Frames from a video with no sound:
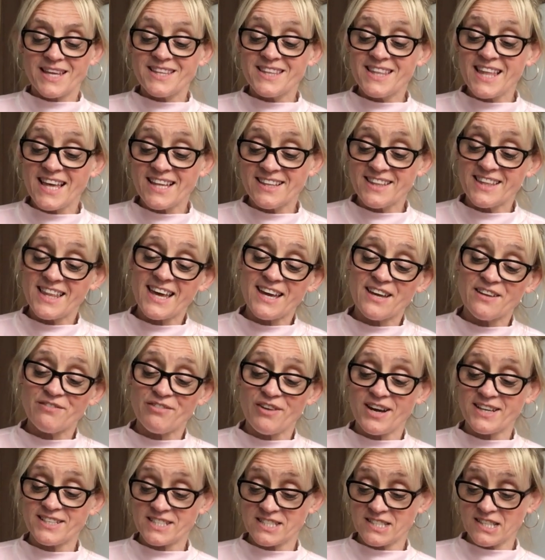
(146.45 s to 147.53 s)
Then they
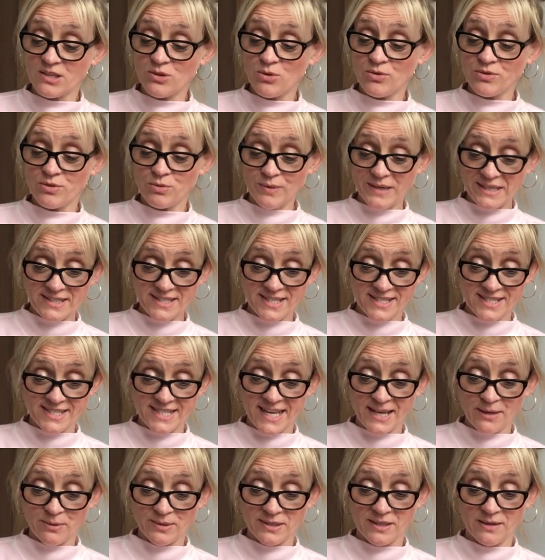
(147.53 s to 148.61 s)
invited the north wind to
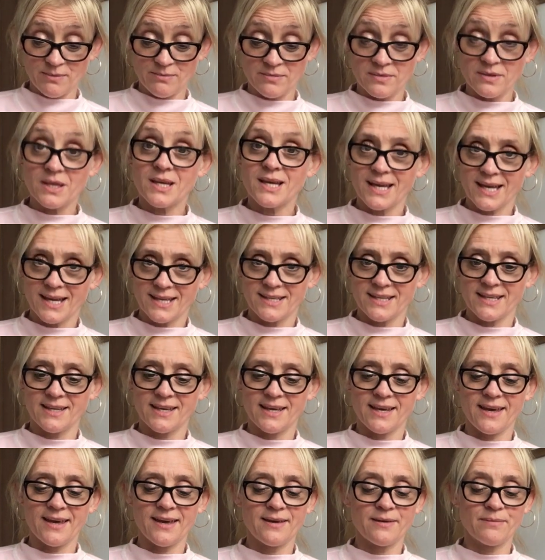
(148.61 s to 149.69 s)
stay with them, and he
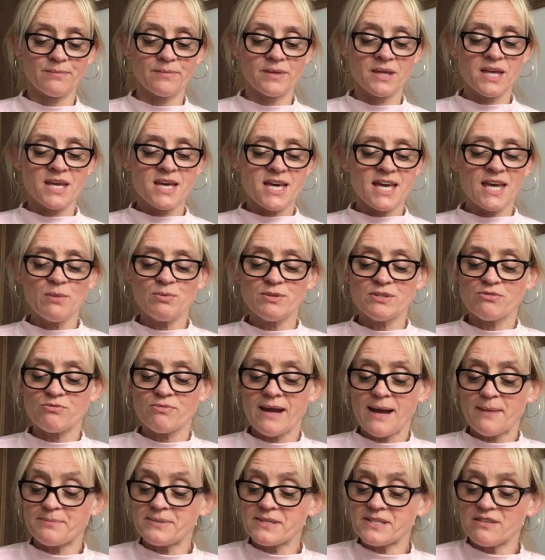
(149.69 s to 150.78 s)
came. He was
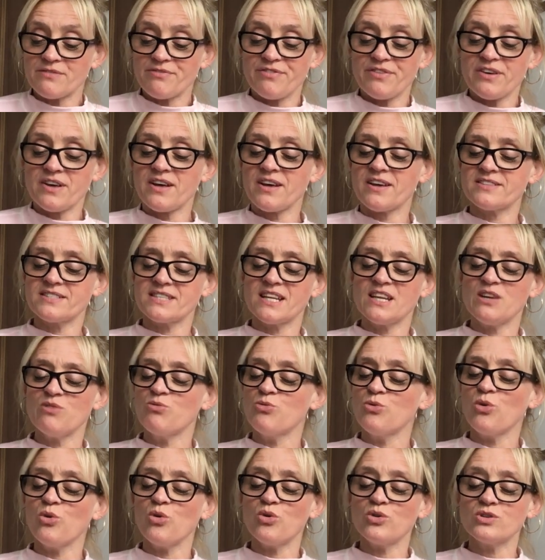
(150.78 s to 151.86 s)
wrapped in furs, and he
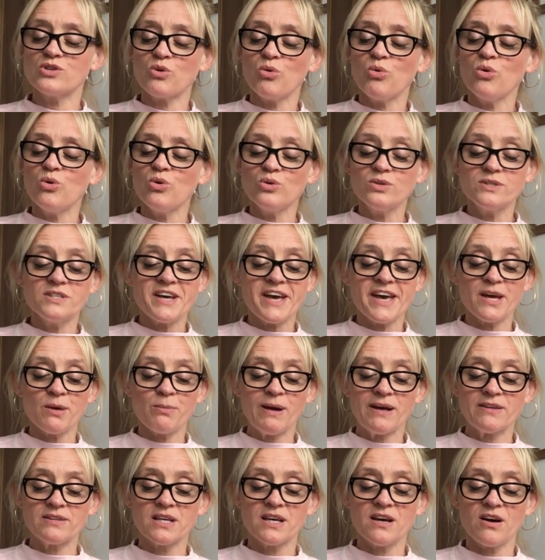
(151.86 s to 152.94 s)
roared all day
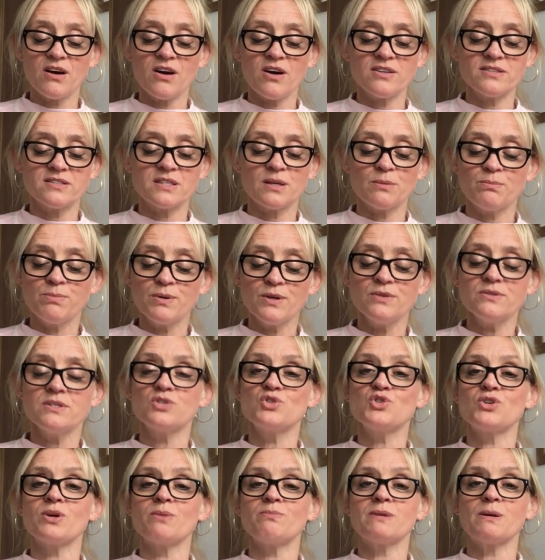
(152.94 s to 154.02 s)
about the garden and blew the
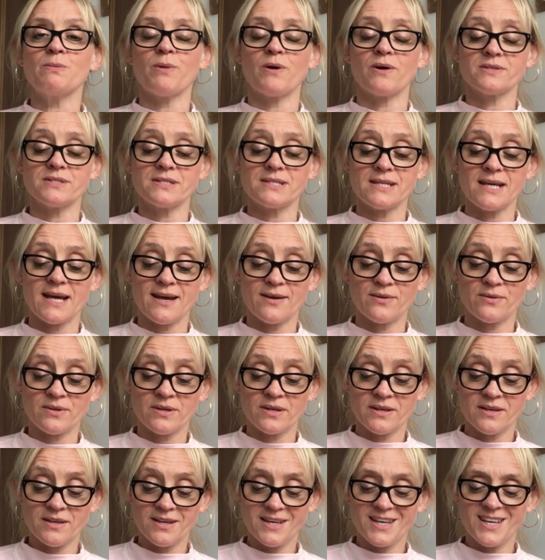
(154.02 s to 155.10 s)
chimney pots down.
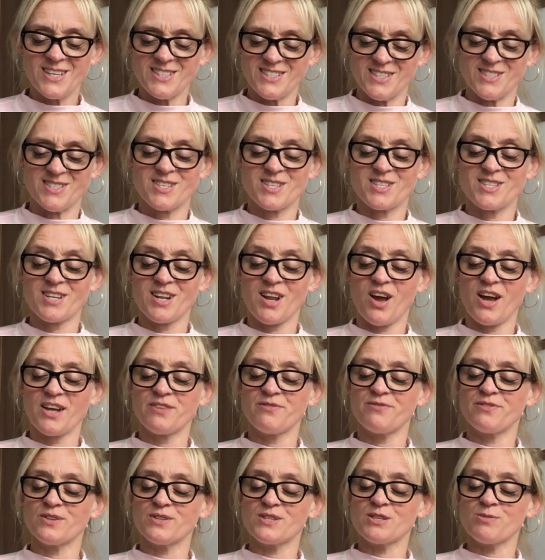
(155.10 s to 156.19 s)
"This is a
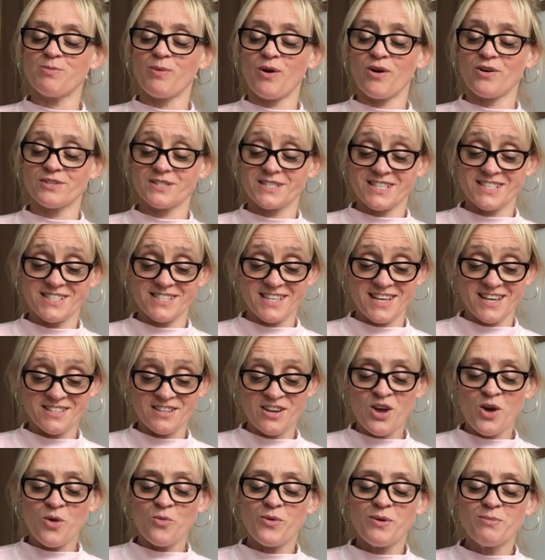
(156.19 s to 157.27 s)
delightful spot," he said.
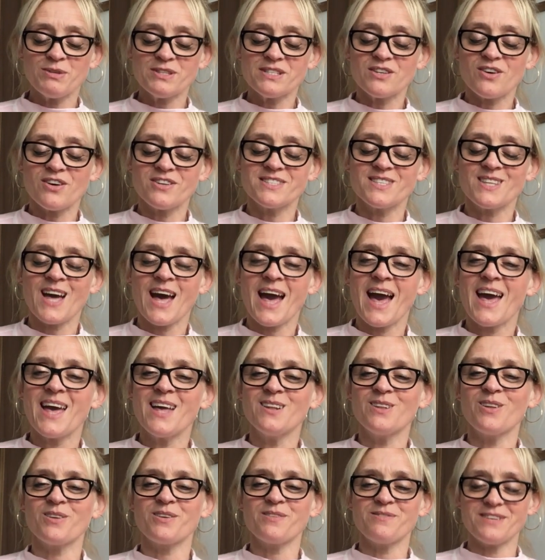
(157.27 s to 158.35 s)
"We must ask the
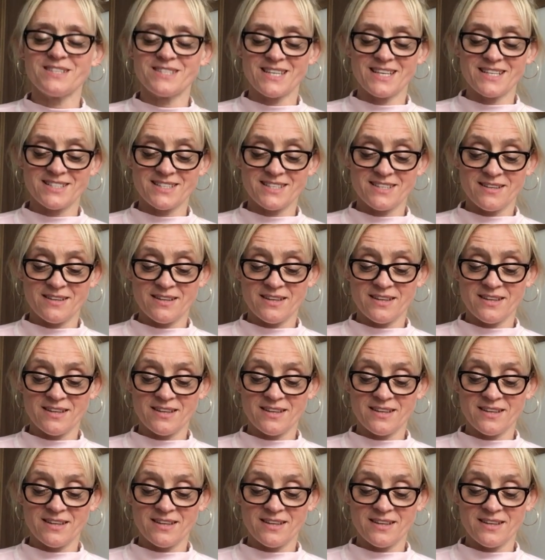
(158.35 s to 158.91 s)
hail on a visit."